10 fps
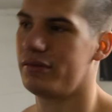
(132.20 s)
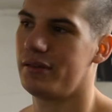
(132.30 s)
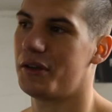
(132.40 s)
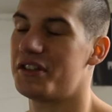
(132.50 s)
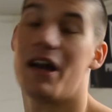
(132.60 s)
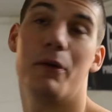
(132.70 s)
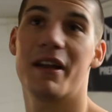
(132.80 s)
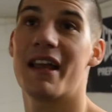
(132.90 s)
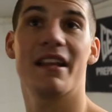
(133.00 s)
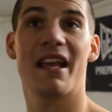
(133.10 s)
Like I said, I
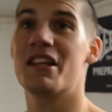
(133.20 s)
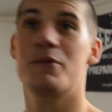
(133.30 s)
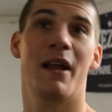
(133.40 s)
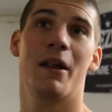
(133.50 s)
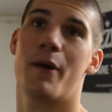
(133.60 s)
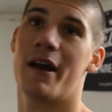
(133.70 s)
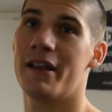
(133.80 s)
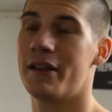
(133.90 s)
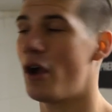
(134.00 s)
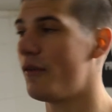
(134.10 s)
want to get this one out of the way.
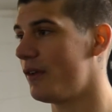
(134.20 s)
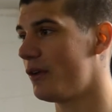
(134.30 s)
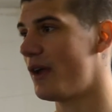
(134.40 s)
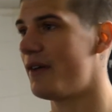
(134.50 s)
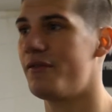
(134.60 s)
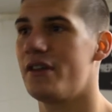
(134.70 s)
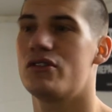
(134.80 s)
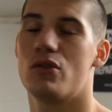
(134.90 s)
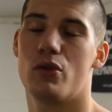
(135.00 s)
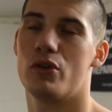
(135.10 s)
Hopefully
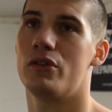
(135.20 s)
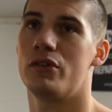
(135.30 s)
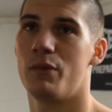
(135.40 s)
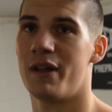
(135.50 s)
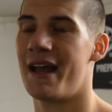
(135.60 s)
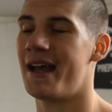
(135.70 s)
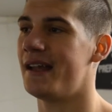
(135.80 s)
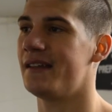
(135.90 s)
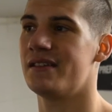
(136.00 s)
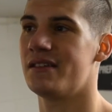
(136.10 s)
everything's all good with the
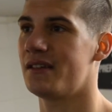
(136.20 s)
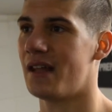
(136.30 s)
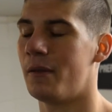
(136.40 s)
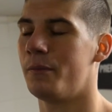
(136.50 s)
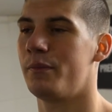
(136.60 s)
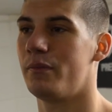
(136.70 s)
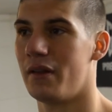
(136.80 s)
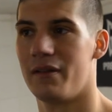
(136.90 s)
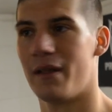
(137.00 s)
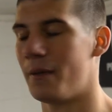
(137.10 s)
hand and that'll
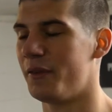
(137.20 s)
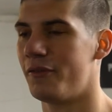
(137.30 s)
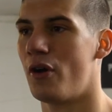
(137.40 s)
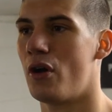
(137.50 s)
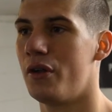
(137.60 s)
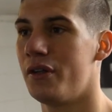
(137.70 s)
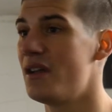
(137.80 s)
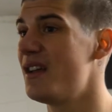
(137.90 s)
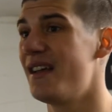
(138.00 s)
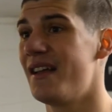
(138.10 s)
be fine.
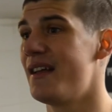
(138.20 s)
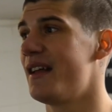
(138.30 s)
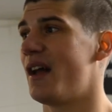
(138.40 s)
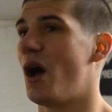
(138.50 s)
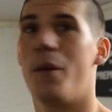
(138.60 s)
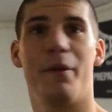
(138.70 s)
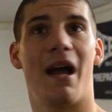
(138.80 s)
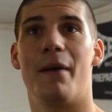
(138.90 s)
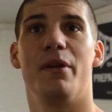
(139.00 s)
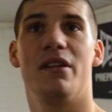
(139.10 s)
I'll be
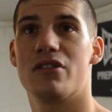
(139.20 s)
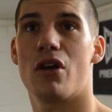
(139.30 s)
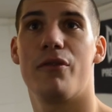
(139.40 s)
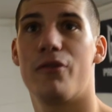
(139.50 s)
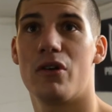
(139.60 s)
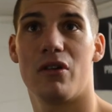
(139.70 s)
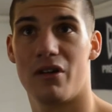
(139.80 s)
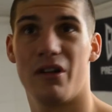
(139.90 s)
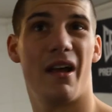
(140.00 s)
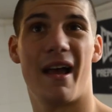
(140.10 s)
happy to go
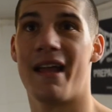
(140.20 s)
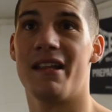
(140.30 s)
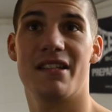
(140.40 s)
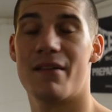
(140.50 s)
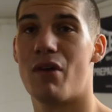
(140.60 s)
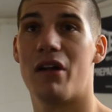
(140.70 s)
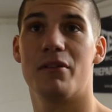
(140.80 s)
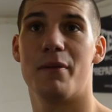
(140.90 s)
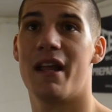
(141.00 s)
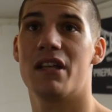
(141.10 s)
for 8-10 round
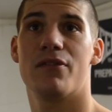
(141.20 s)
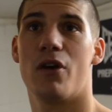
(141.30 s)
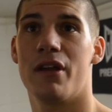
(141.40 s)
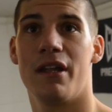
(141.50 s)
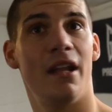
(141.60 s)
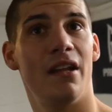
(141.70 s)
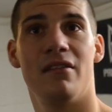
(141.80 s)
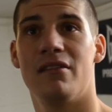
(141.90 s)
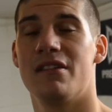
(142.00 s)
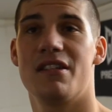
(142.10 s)
in my next fight and
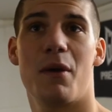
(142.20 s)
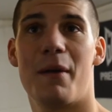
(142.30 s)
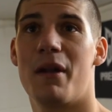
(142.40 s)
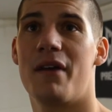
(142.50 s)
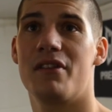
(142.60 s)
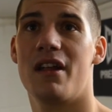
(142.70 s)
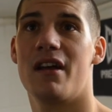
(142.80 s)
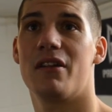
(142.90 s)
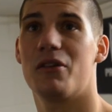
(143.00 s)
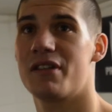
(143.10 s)
then see what happens after
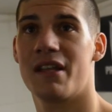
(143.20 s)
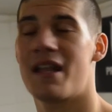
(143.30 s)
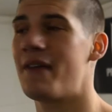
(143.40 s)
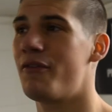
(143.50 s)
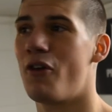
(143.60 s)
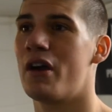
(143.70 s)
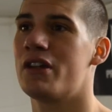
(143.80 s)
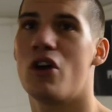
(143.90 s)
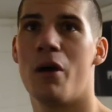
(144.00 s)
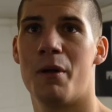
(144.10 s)
that. Like I say, every fight at
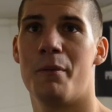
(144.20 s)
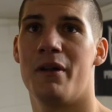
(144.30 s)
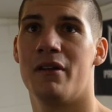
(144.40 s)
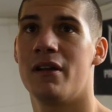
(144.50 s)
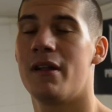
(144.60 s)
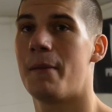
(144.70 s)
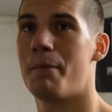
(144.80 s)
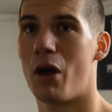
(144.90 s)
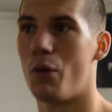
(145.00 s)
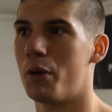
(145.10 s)
a time at the minute,
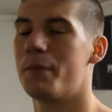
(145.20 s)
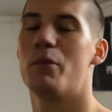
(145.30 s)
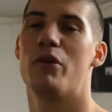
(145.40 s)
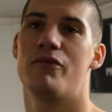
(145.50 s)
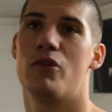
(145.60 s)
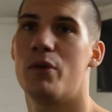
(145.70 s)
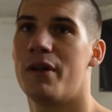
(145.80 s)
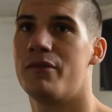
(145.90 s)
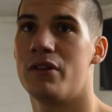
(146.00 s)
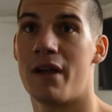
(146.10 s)
but I want to be moving forward
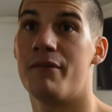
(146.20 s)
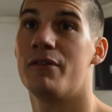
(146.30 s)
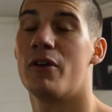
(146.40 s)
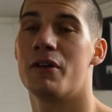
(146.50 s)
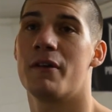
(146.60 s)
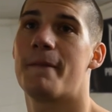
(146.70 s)
every fight.